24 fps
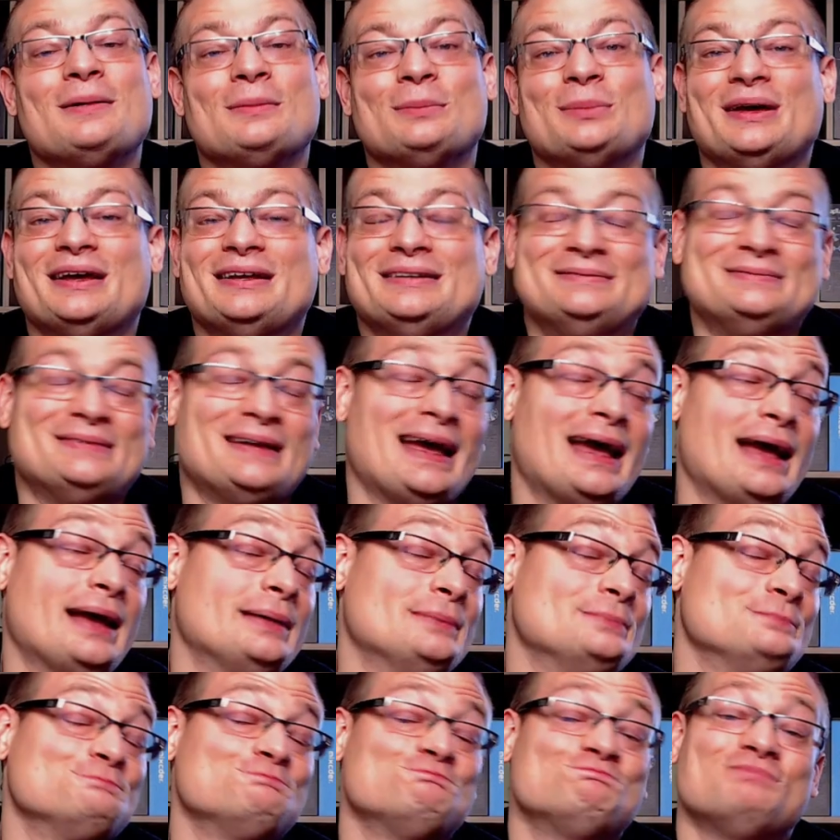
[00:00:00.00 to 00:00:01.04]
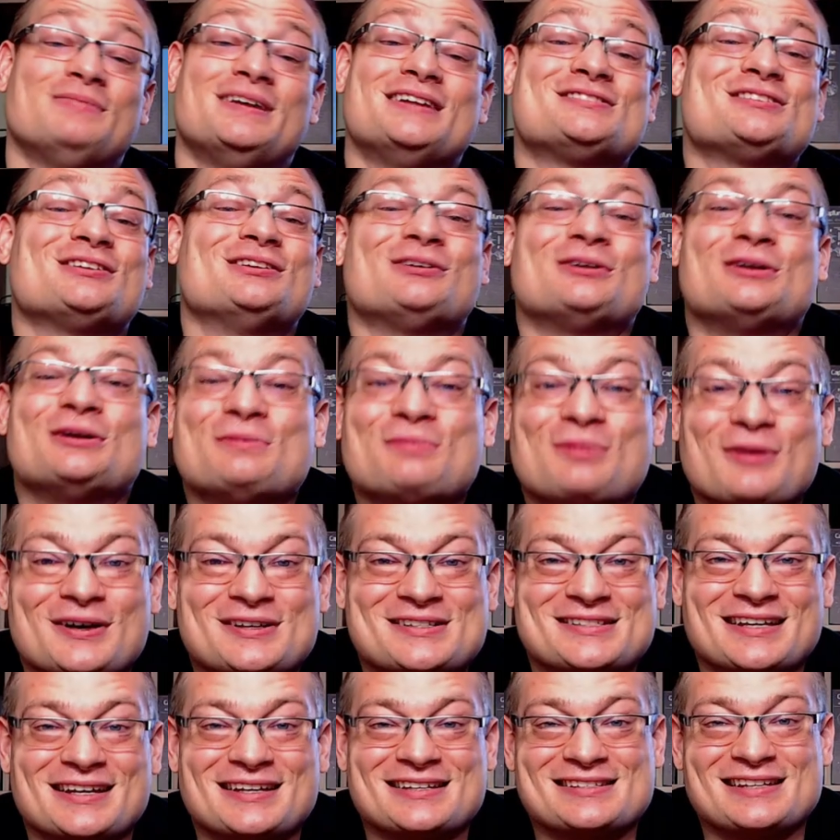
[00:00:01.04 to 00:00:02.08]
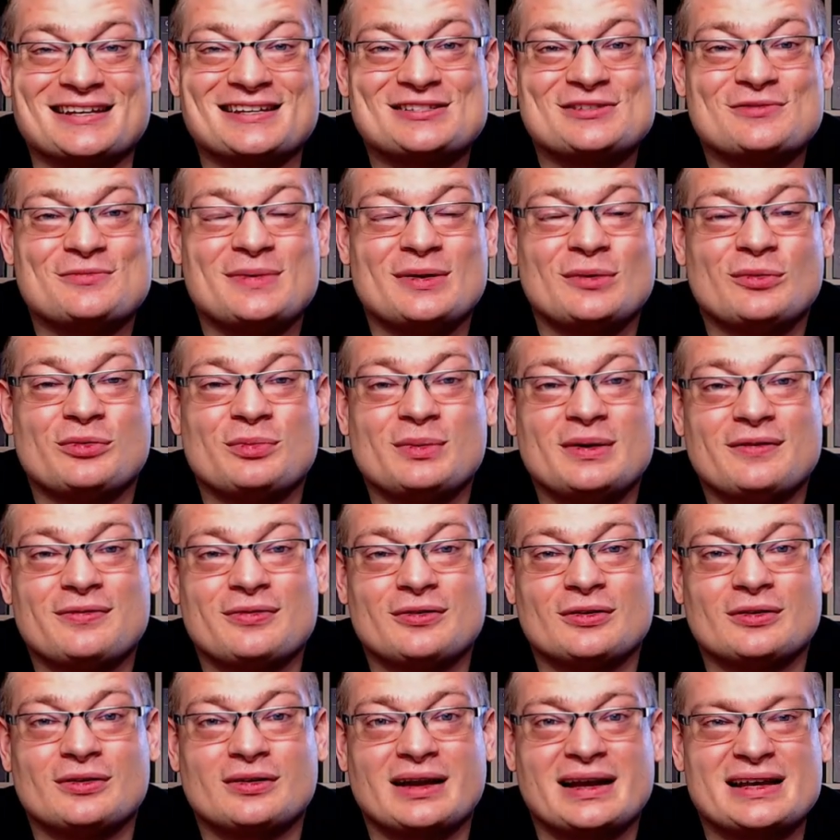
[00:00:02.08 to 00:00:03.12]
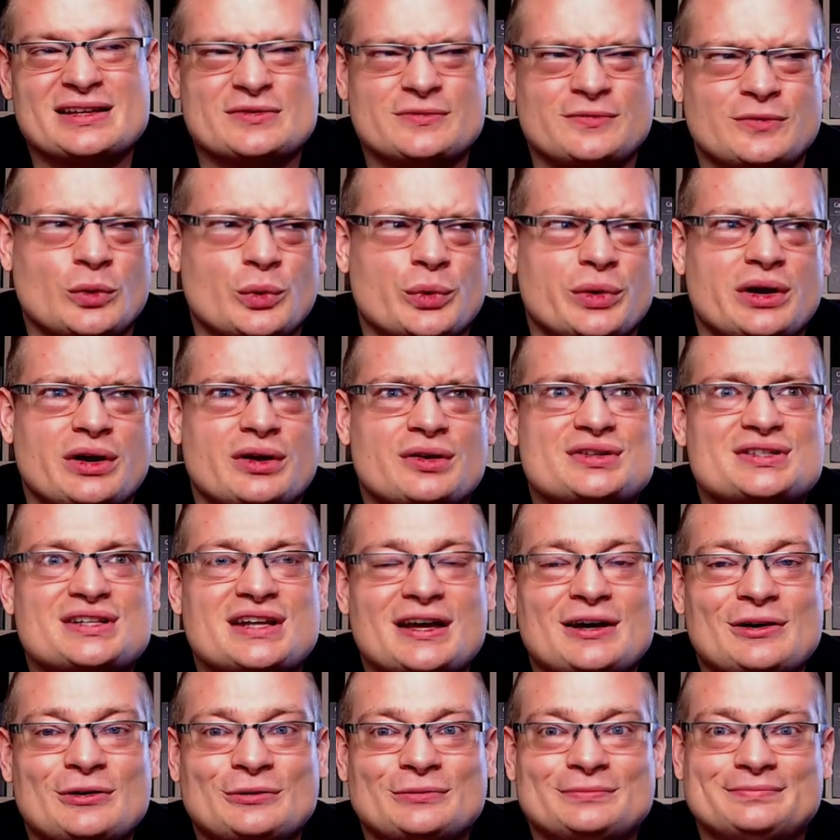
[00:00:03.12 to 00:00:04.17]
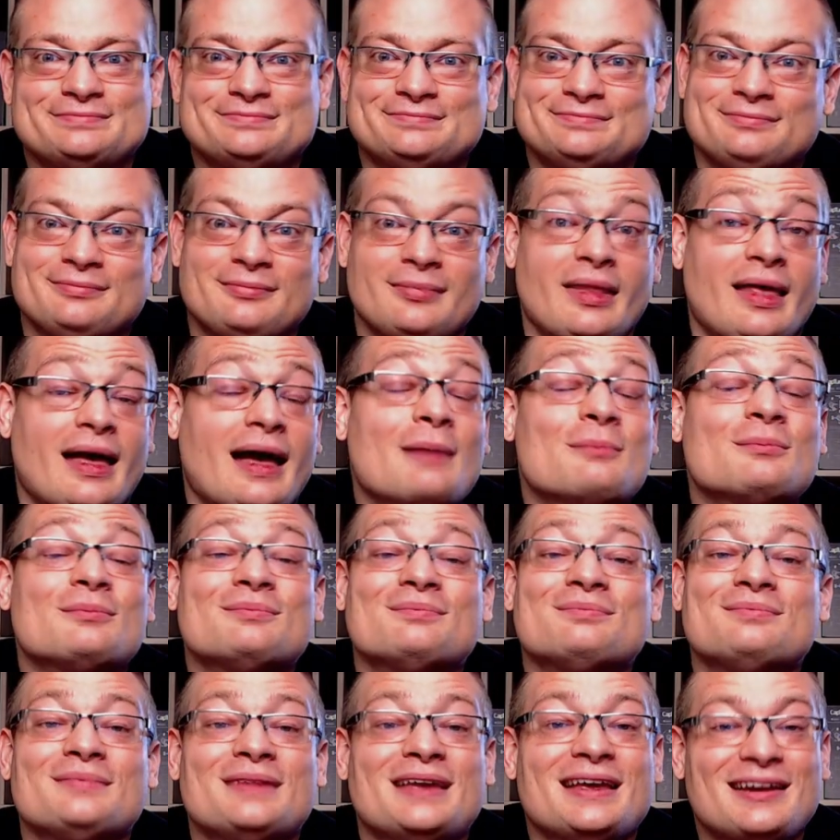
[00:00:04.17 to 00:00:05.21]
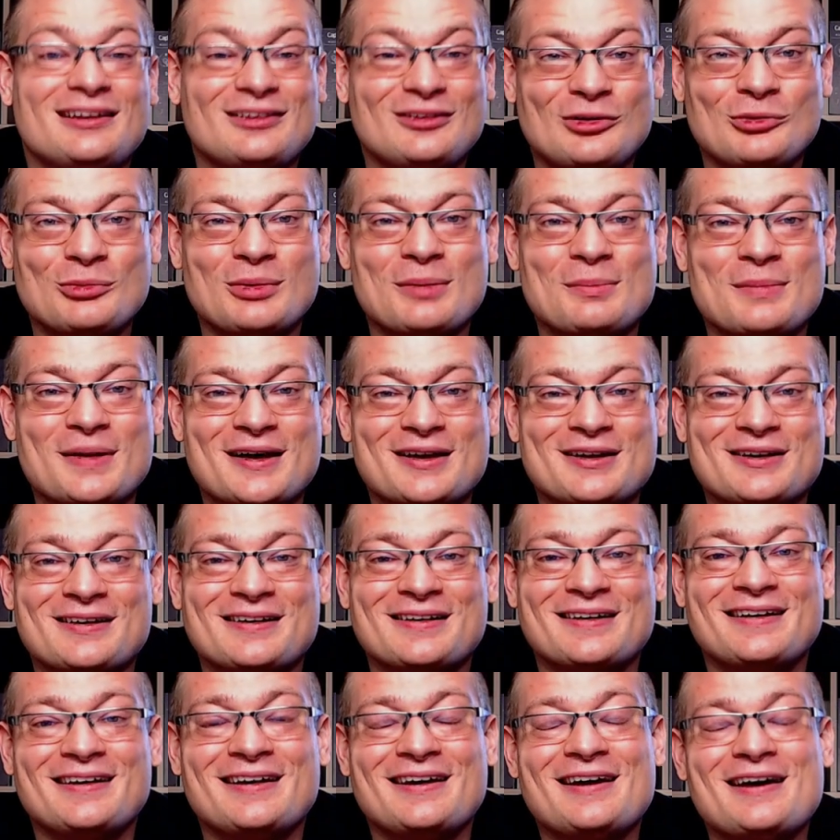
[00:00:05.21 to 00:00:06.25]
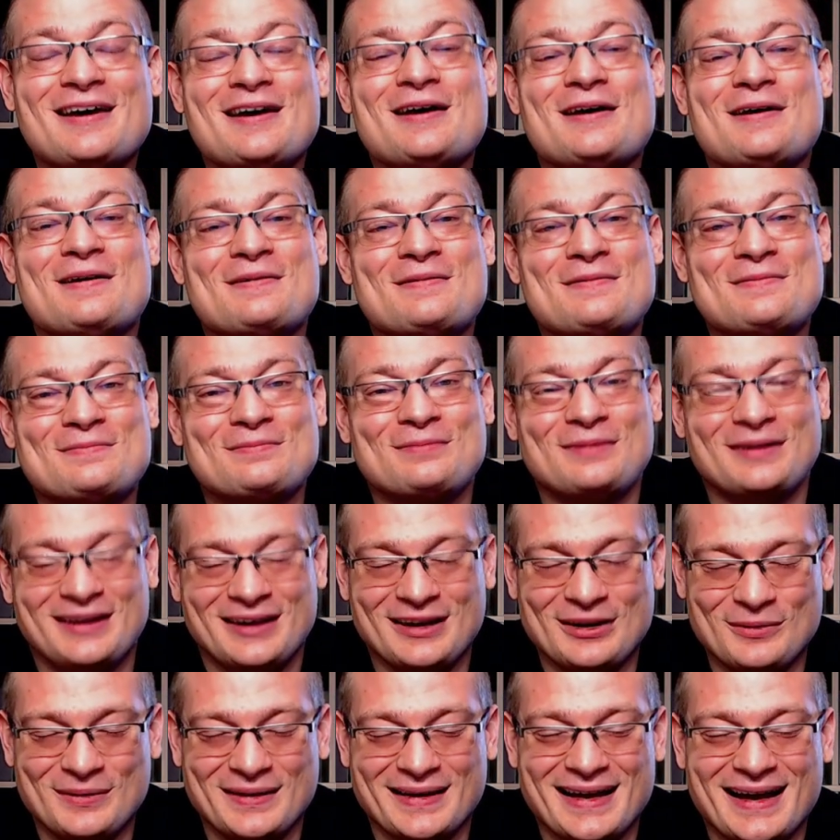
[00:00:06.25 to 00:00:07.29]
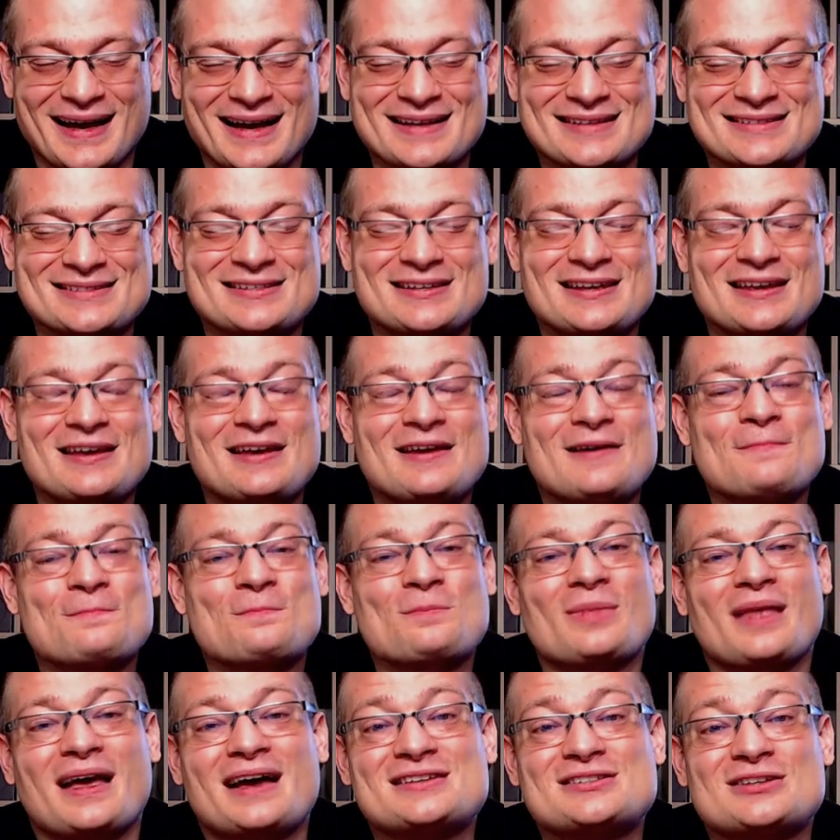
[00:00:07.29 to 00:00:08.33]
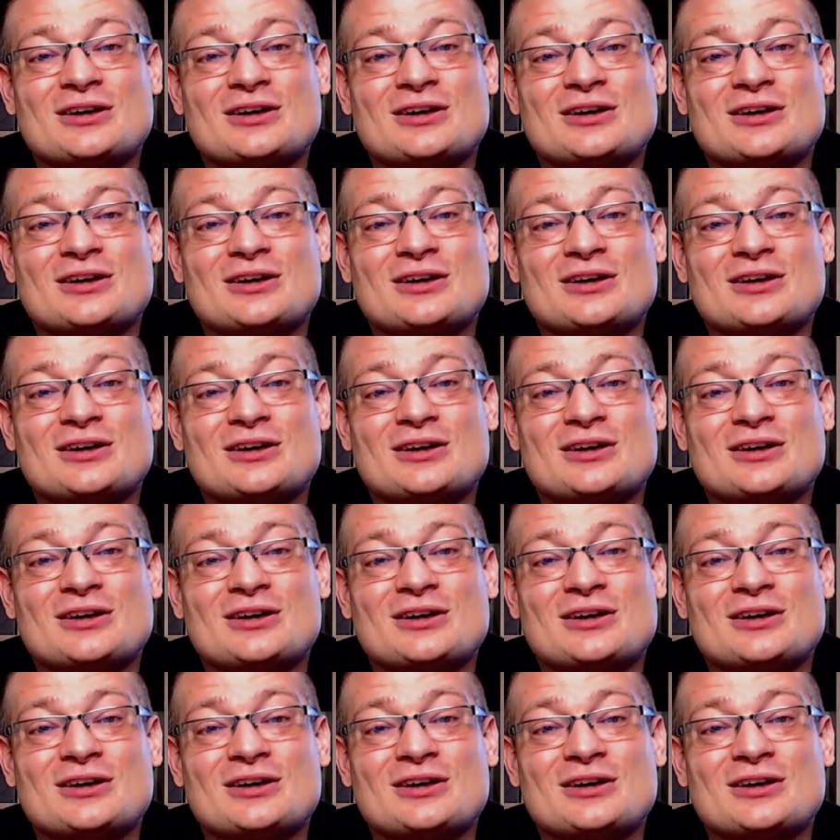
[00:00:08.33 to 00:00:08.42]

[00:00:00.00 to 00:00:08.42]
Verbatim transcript: but it's a learning process. As you've been with me for, I guess, 4 years now, I'm getting a little bit better. But anyway, guys, as